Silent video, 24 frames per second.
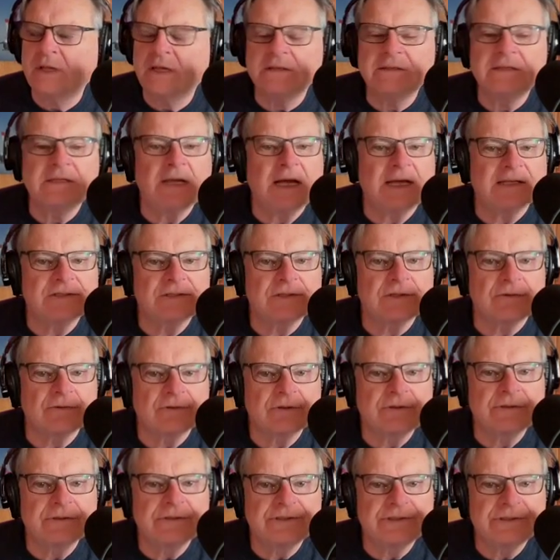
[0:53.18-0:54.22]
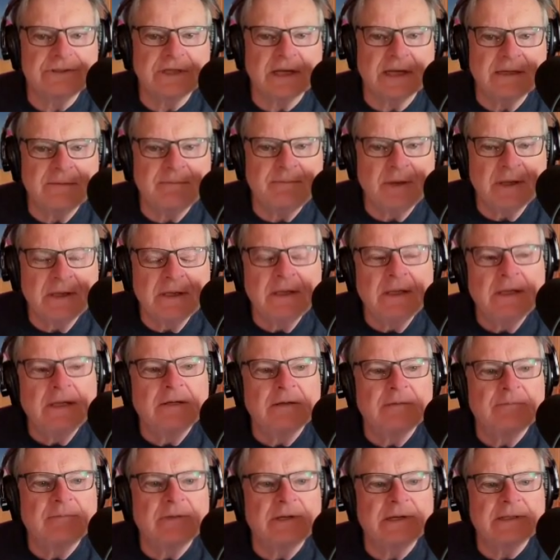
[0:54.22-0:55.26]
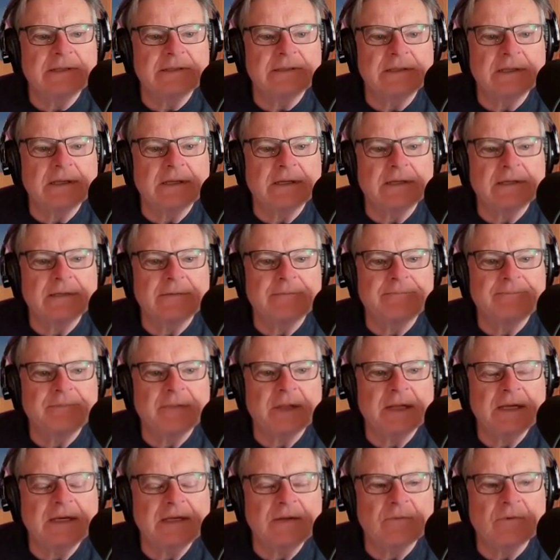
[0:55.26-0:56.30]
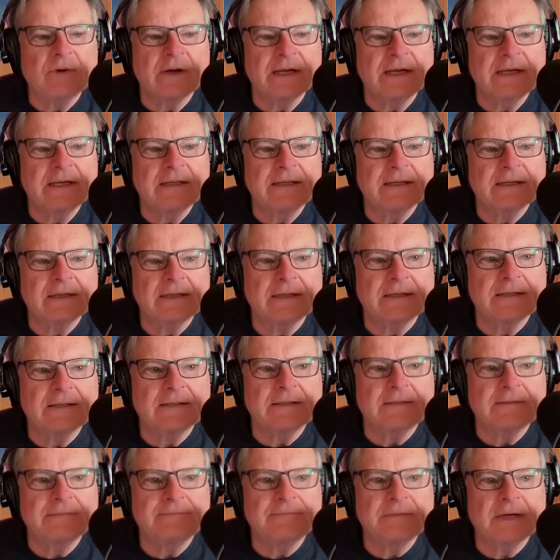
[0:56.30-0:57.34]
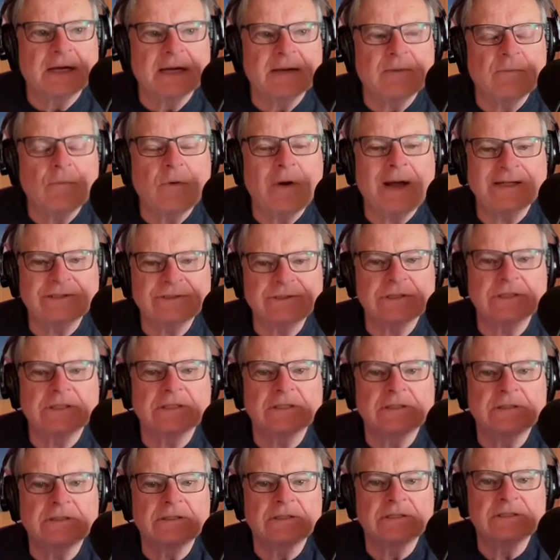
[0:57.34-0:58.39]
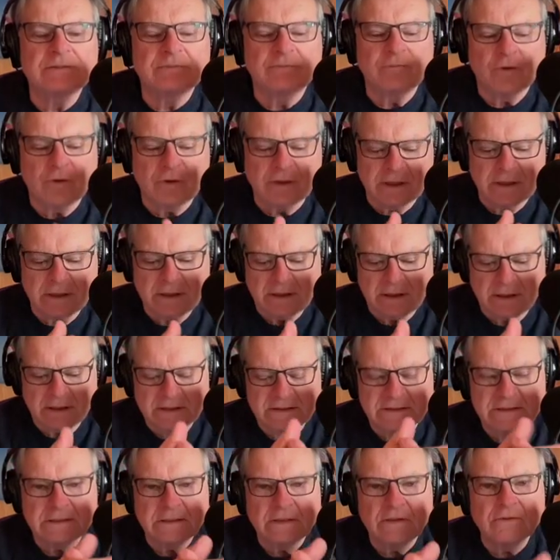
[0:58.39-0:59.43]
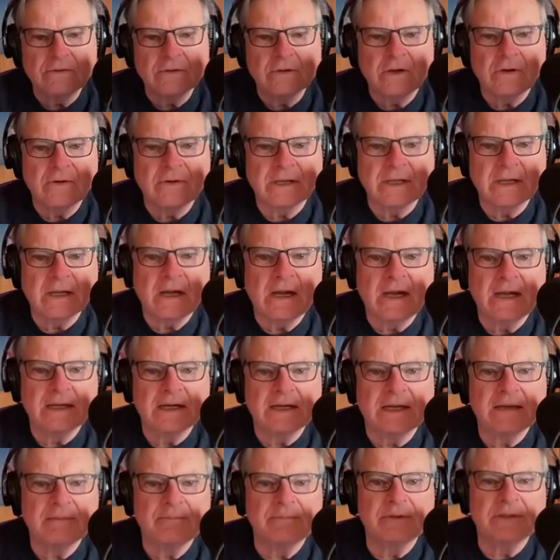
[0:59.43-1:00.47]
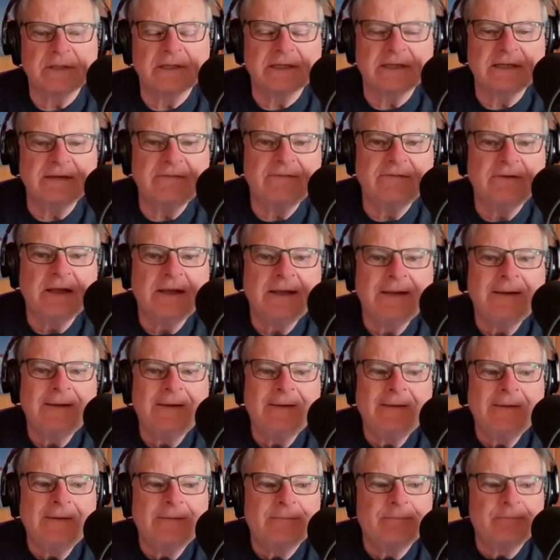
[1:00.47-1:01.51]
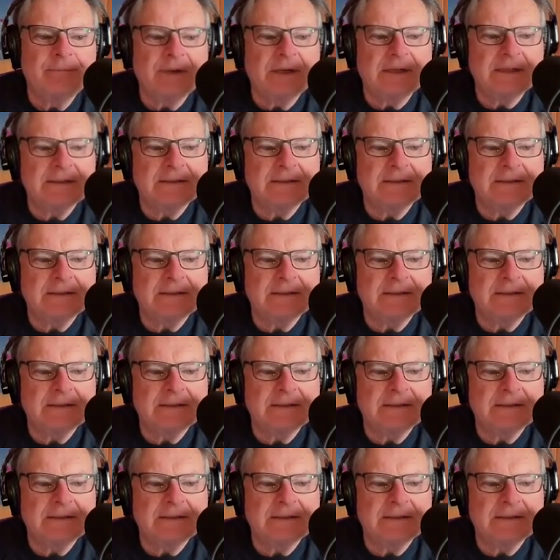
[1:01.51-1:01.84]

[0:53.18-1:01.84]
not so good shape. But anyway, I watched it this morning. It's still going on, I believe, but